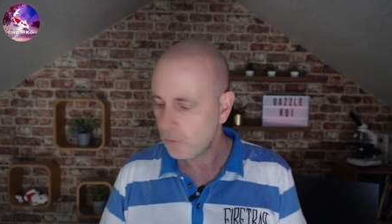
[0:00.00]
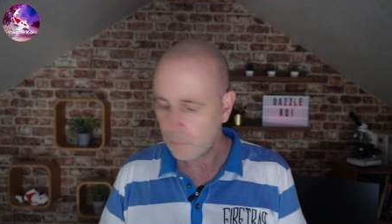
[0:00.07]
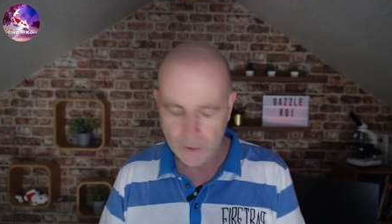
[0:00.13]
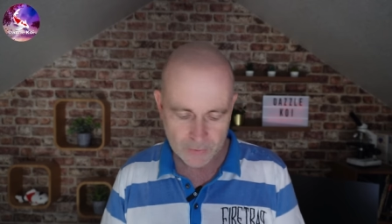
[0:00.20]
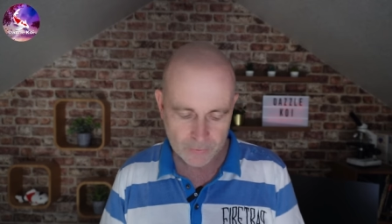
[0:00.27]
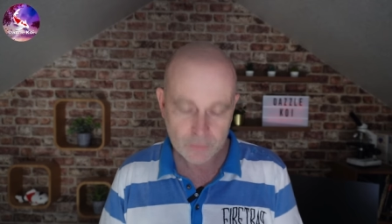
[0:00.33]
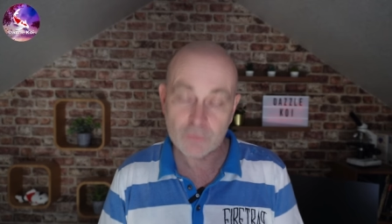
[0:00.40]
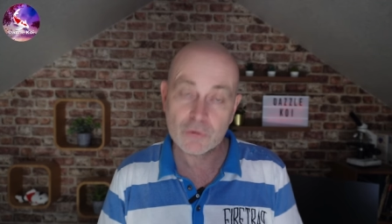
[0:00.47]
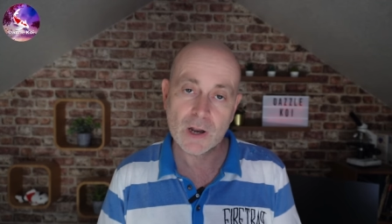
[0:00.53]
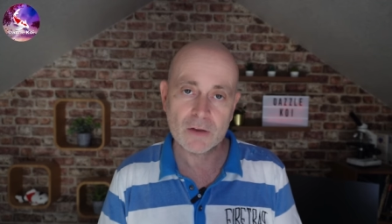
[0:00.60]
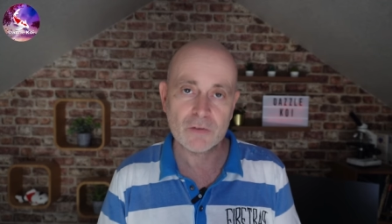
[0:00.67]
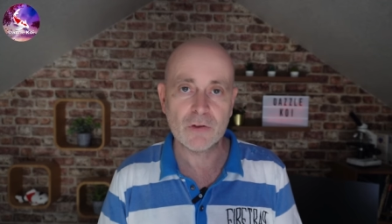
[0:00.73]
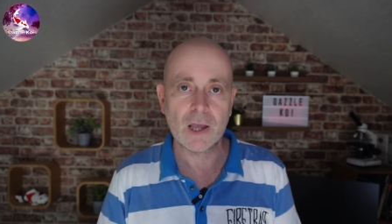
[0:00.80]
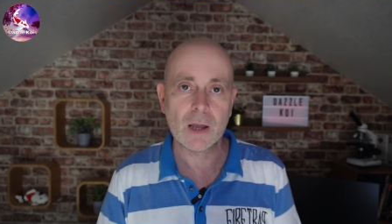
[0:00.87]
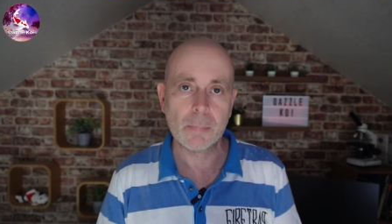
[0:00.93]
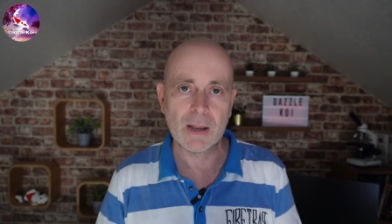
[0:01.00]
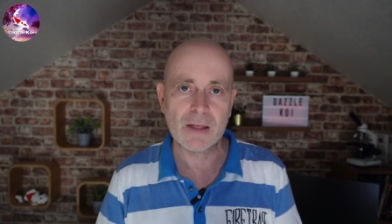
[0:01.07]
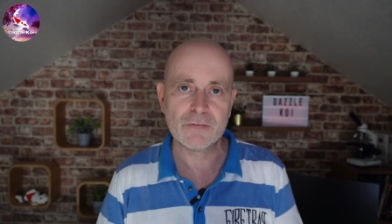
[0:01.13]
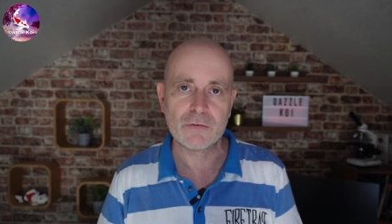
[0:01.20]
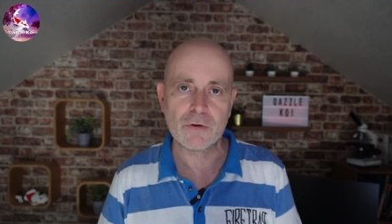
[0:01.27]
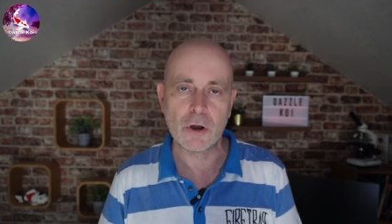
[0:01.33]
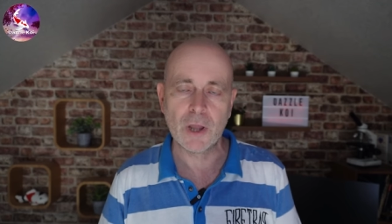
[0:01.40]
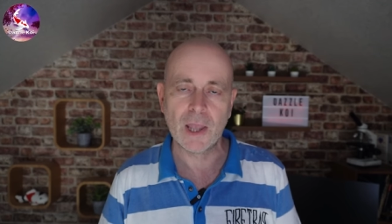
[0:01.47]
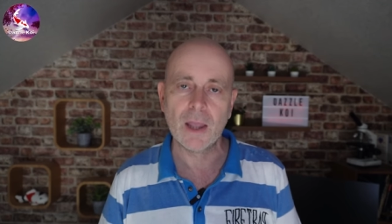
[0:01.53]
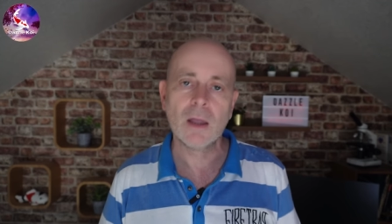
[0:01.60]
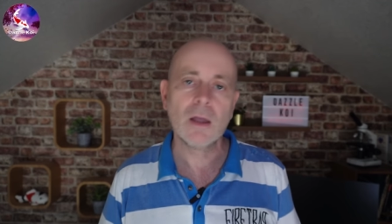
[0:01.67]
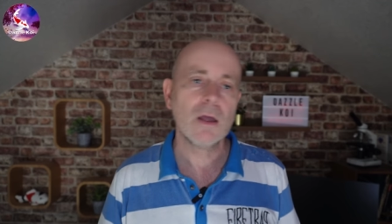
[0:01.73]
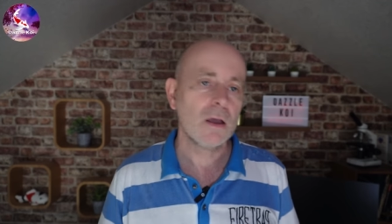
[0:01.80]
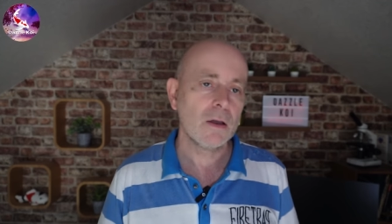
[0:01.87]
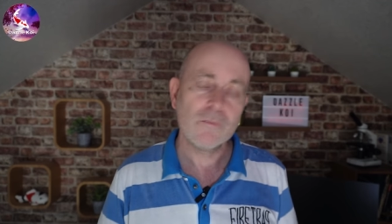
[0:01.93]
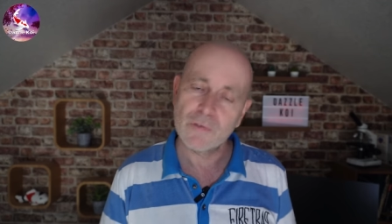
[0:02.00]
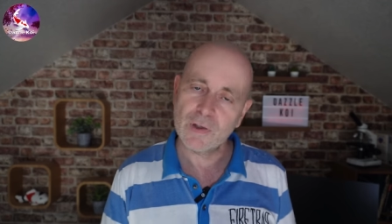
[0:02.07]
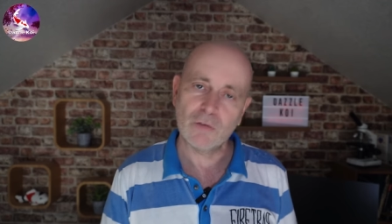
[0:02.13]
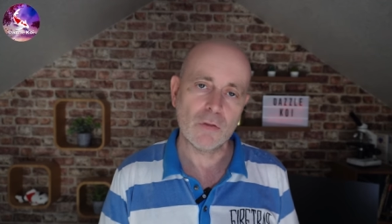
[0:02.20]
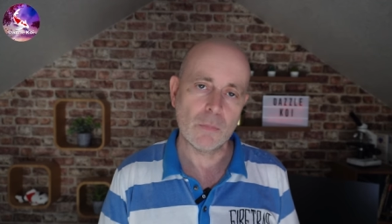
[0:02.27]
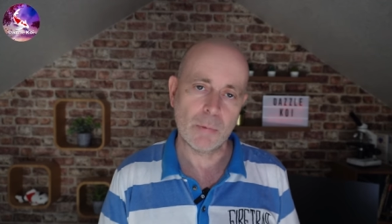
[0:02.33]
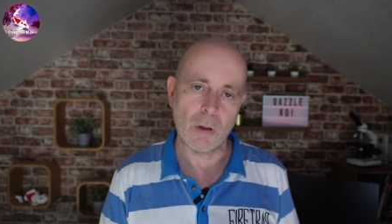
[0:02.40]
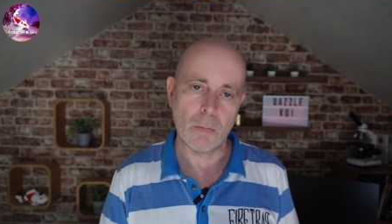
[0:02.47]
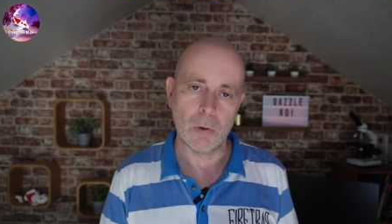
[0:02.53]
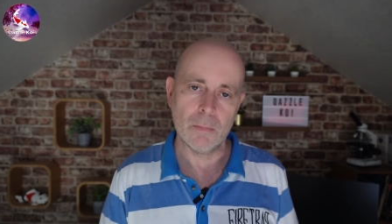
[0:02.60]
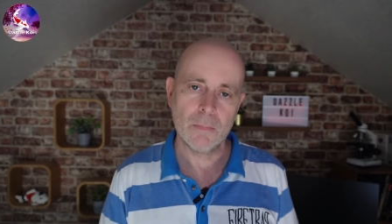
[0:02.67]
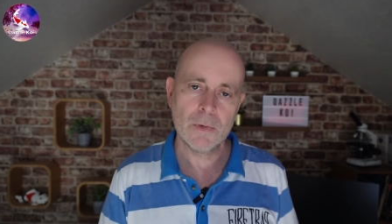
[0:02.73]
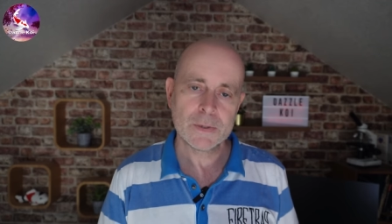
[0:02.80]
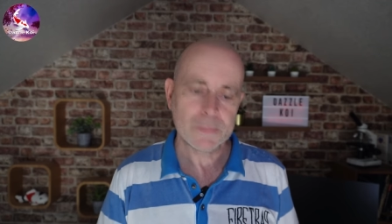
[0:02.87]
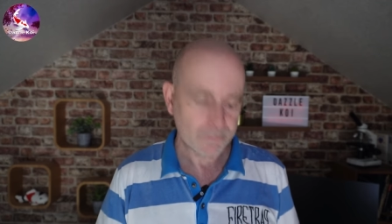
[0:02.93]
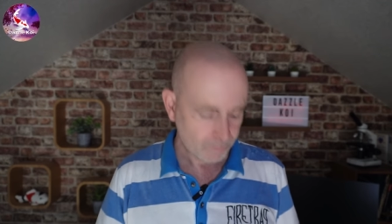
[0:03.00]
Rather than trying to stick a plaster on it, fix the problem.